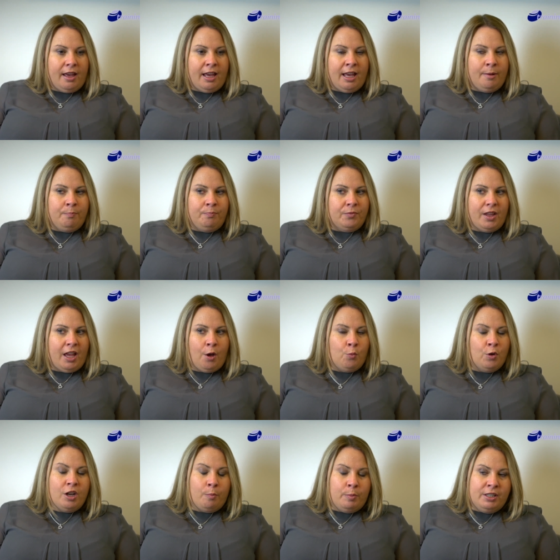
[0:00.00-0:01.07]
it
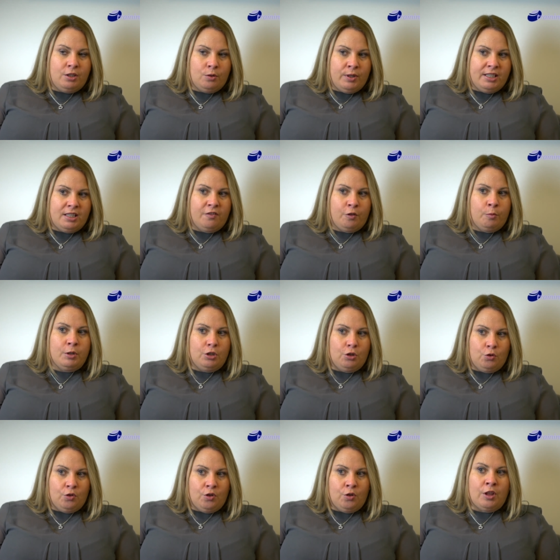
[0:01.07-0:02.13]
wouldn't have been so easy for me to
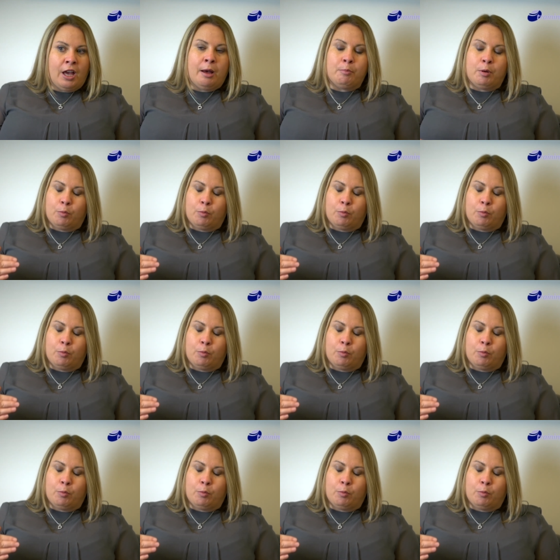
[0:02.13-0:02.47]
do that.